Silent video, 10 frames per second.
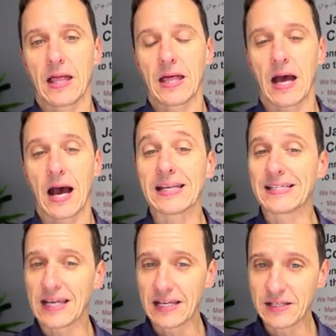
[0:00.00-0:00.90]

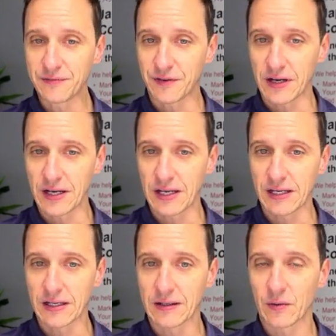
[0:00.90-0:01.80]

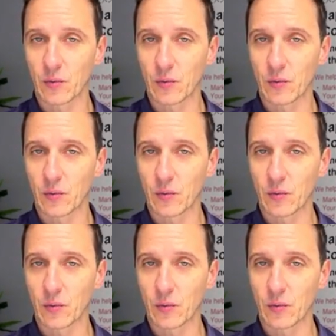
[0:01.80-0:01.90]
Identifying